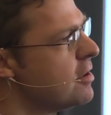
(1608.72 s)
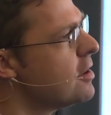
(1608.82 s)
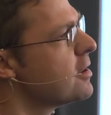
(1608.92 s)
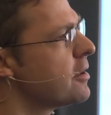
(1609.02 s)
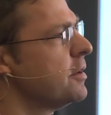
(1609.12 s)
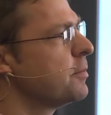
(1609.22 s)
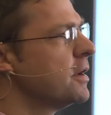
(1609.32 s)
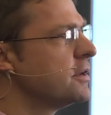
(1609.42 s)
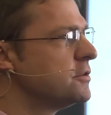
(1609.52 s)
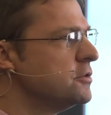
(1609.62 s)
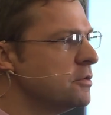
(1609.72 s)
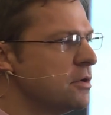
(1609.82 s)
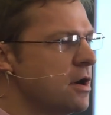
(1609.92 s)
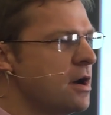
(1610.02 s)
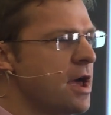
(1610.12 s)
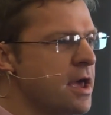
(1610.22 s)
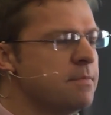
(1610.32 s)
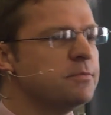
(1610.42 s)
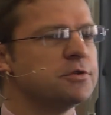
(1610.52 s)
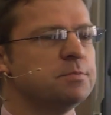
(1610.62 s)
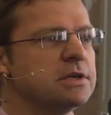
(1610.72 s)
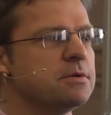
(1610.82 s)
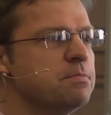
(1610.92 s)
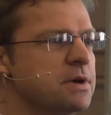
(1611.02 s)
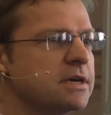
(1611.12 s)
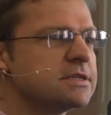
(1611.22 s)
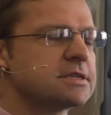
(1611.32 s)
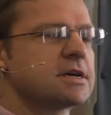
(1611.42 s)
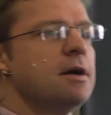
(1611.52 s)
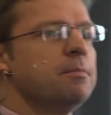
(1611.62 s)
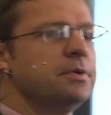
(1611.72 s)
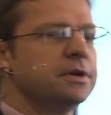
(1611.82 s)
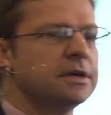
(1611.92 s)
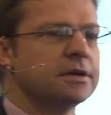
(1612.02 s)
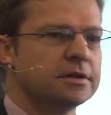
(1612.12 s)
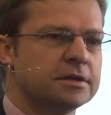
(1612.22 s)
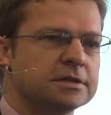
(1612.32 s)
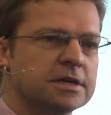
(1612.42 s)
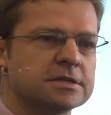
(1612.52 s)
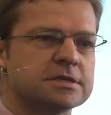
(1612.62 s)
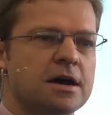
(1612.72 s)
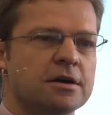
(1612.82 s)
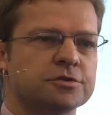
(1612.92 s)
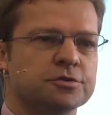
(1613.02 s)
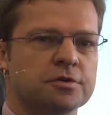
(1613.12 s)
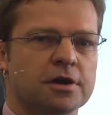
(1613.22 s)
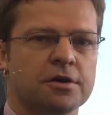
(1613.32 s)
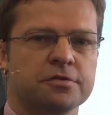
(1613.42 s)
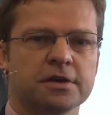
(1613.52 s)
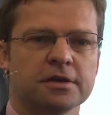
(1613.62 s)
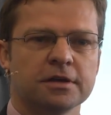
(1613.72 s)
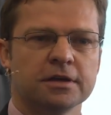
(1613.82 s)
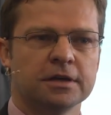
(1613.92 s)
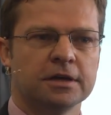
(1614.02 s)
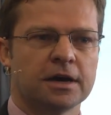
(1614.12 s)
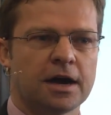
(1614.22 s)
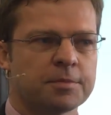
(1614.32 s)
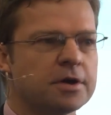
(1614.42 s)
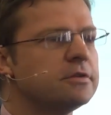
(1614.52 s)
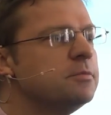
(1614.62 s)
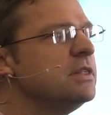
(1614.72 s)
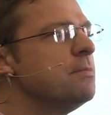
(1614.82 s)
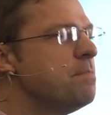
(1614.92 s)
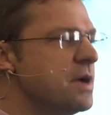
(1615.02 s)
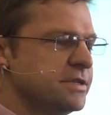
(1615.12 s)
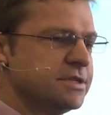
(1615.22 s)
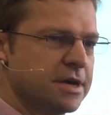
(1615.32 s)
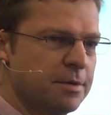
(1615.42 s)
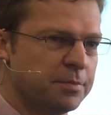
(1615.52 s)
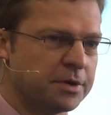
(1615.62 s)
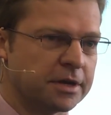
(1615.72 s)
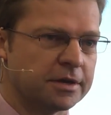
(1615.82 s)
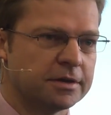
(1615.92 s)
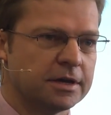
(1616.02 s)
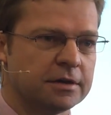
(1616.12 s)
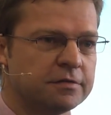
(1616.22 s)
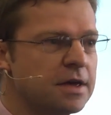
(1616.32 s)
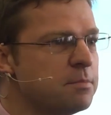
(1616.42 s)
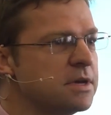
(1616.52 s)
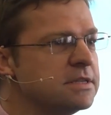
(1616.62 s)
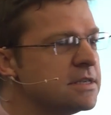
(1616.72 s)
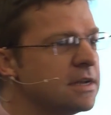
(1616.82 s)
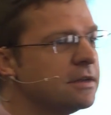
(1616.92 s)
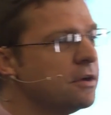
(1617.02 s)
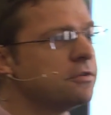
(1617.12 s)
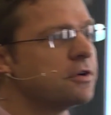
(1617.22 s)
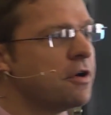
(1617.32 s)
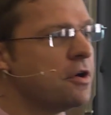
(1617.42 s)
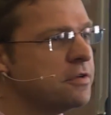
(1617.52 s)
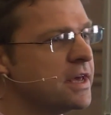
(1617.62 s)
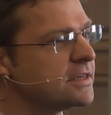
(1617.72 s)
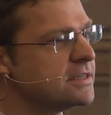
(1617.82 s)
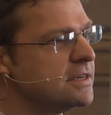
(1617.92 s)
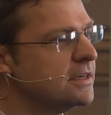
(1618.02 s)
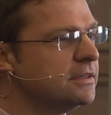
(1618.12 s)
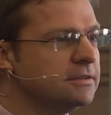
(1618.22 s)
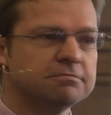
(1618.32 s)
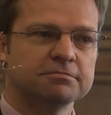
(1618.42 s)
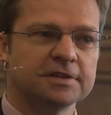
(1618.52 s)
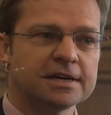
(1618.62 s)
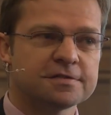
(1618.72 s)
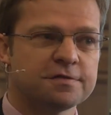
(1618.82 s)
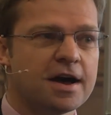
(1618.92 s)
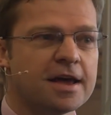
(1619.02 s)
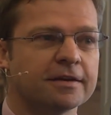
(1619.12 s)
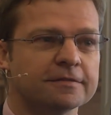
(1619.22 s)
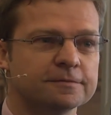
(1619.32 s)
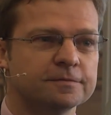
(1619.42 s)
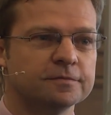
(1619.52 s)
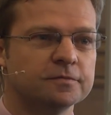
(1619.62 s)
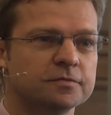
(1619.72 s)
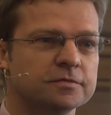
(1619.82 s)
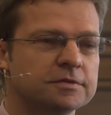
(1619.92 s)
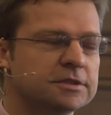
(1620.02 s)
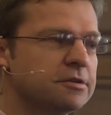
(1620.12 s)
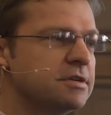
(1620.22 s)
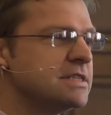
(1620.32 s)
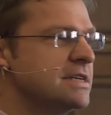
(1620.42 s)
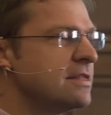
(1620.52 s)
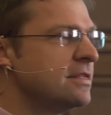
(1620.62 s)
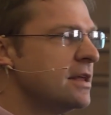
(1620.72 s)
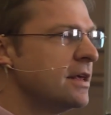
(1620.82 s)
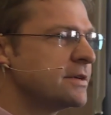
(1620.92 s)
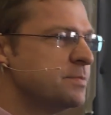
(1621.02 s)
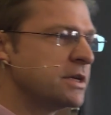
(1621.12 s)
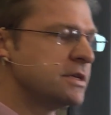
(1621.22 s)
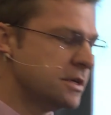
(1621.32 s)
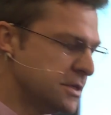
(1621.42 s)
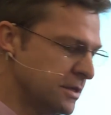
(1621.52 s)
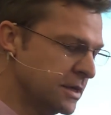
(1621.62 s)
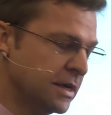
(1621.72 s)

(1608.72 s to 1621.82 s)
longer am going to aim to be the biggest company that does outdoor clothing. I'm going to be the best company. And if that means that I don't grow next year, that's fine. So he set that expectation.